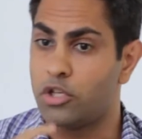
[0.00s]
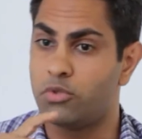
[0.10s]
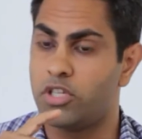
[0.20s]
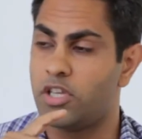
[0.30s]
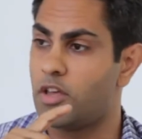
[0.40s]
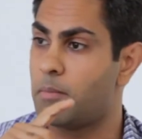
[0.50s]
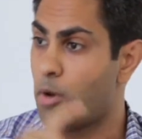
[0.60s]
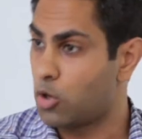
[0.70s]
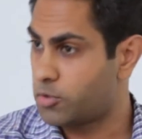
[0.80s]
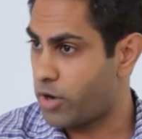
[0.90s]
You see the
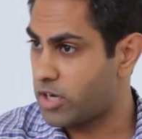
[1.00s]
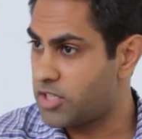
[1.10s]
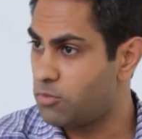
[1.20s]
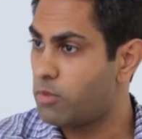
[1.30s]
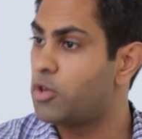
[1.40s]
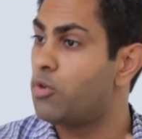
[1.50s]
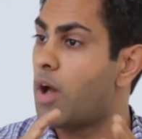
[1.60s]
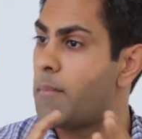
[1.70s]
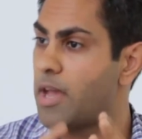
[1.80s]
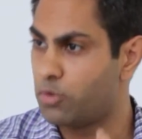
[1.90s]
post-pregnancy woman who
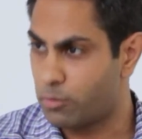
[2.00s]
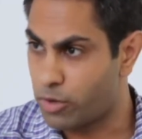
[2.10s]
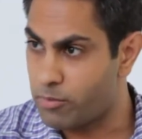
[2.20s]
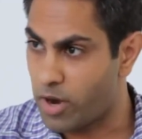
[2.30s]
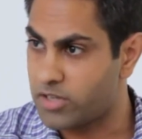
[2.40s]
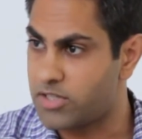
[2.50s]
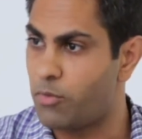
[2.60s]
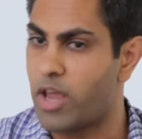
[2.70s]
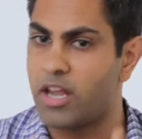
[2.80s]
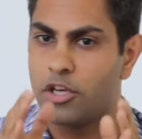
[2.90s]
got back to a
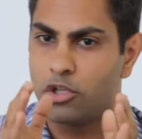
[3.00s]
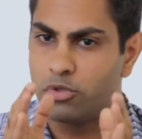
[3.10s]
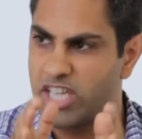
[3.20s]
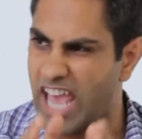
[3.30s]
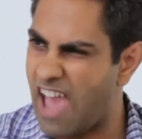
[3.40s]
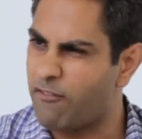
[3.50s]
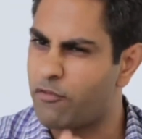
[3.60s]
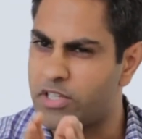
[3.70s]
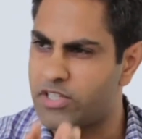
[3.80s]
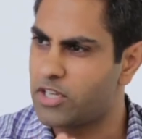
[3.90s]
pre-pregnancy weight. You see
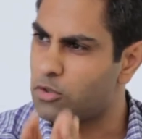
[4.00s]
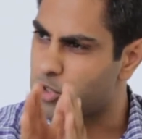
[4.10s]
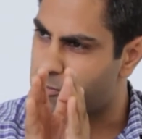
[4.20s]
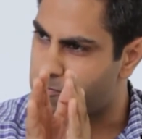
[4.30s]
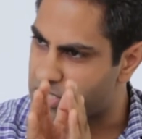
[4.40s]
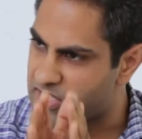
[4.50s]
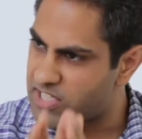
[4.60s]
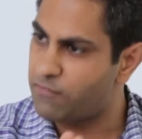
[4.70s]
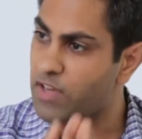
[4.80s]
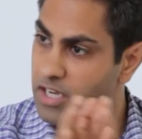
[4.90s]
every single
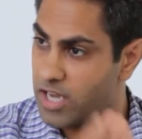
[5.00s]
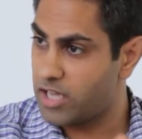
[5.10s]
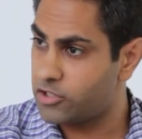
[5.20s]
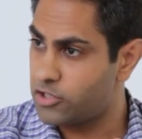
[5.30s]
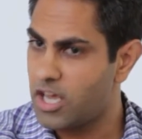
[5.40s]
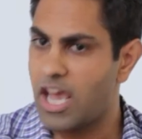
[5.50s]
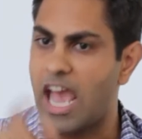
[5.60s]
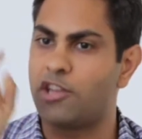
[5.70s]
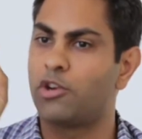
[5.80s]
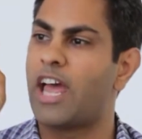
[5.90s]
specific niche
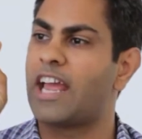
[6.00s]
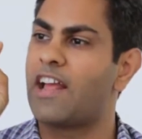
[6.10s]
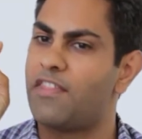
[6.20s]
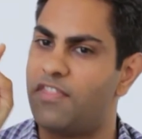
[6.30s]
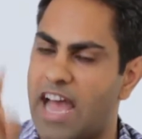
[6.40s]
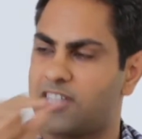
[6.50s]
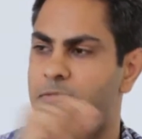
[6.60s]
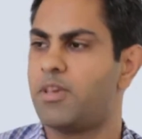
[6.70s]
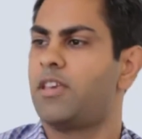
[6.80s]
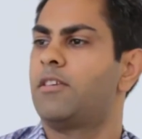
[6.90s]
and you're like,
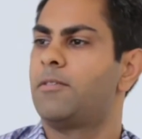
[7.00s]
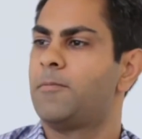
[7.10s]
that's me.